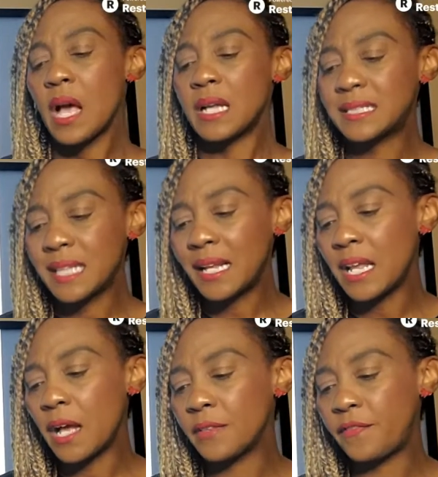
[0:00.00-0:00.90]
A
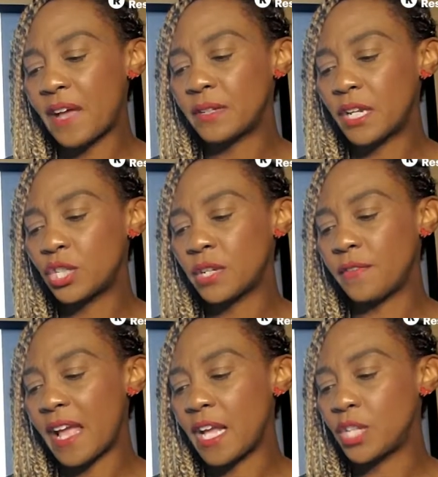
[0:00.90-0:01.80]
study of the Foundation of
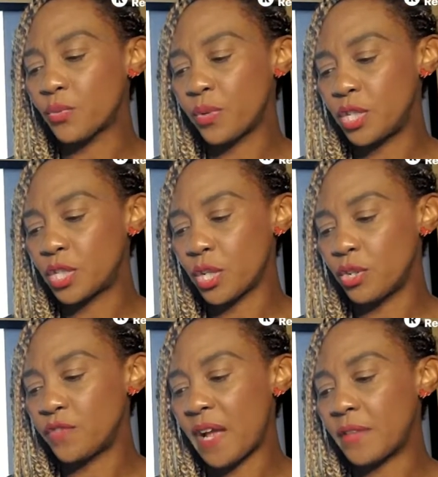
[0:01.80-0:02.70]
AIDS
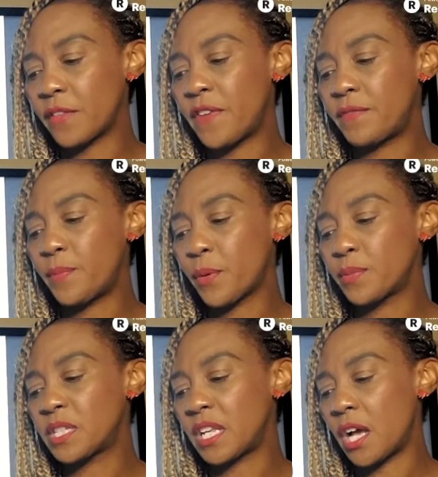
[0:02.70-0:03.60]
Research found that
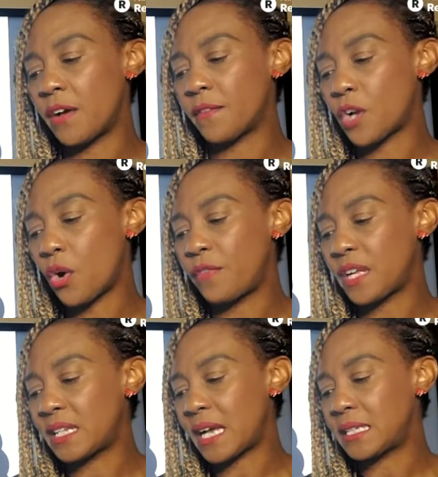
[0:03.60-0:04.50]
50% of
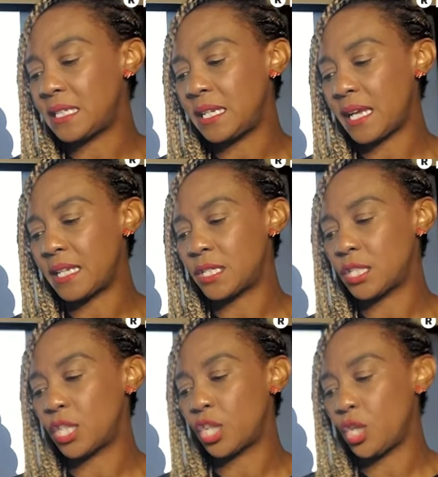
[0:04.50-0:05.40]
COVID-19
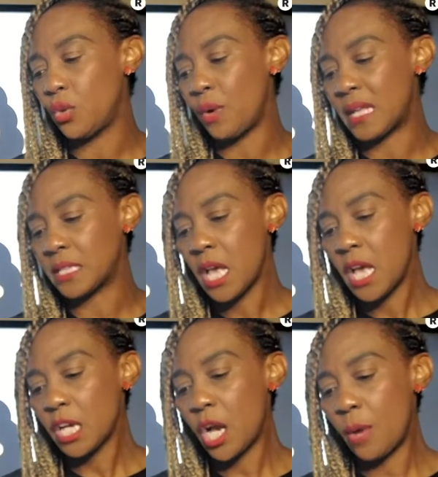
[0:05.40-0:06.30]
cases in the U.S.
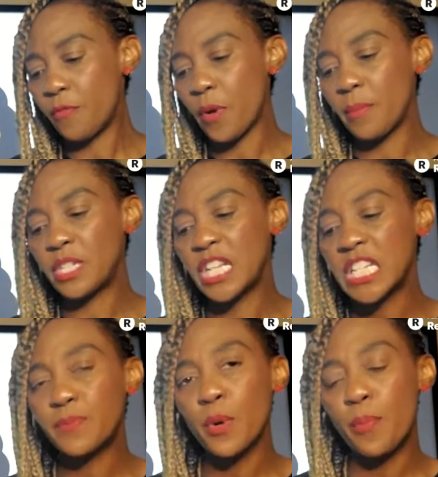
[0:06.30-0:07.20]
come from
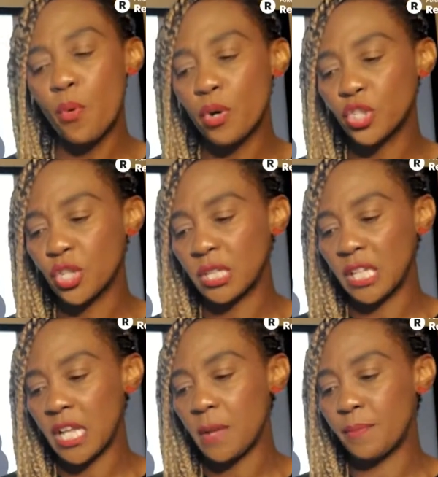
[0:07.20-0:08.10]

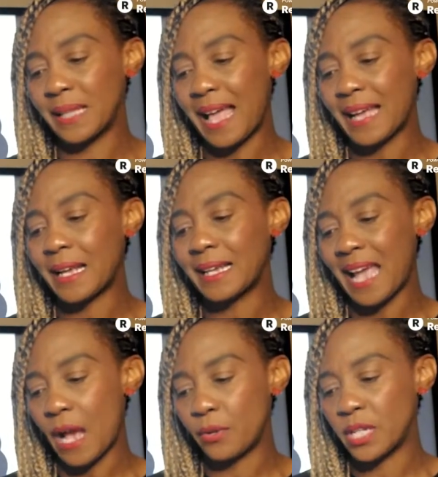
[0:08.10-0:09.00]
disproportionately Black
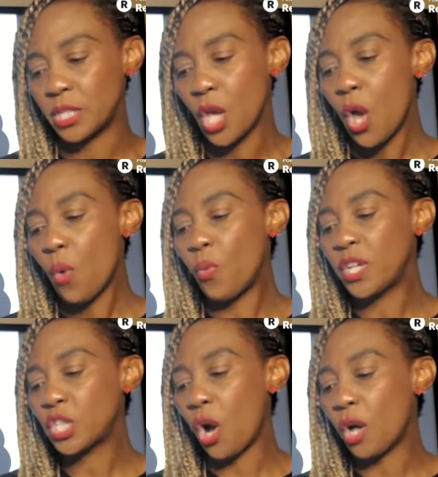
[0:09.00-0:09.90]
counties,
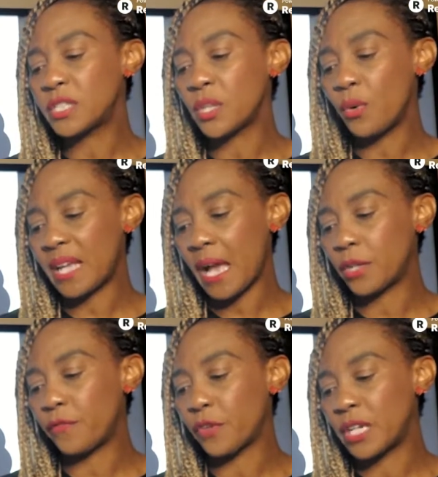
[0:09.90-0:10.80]
which also
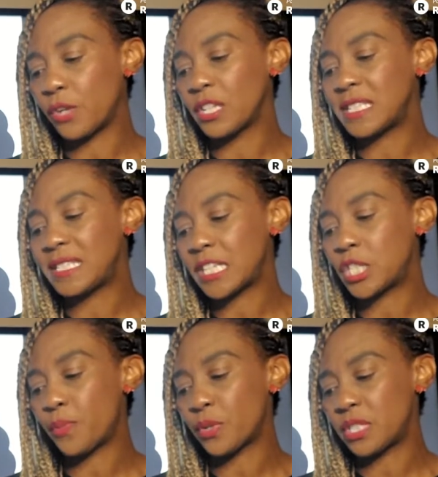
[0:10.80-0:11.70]
accounted for nearly
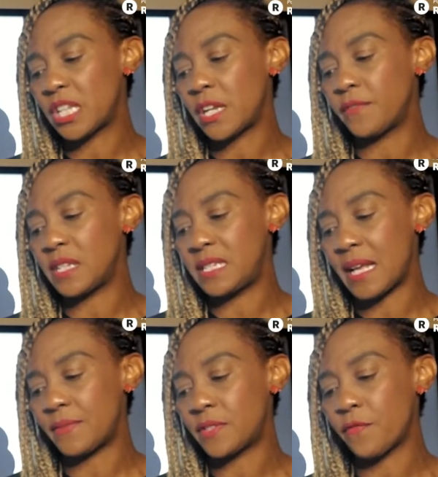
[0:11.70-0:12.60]
60% of the
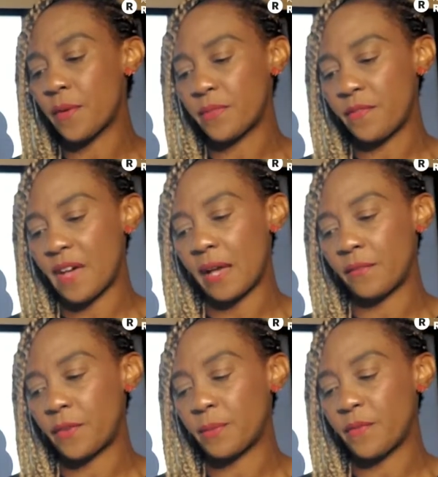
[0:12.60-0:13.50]
deaths from the
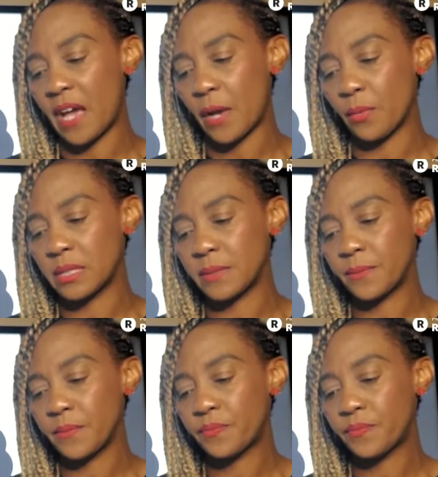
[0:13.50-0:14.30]
virus.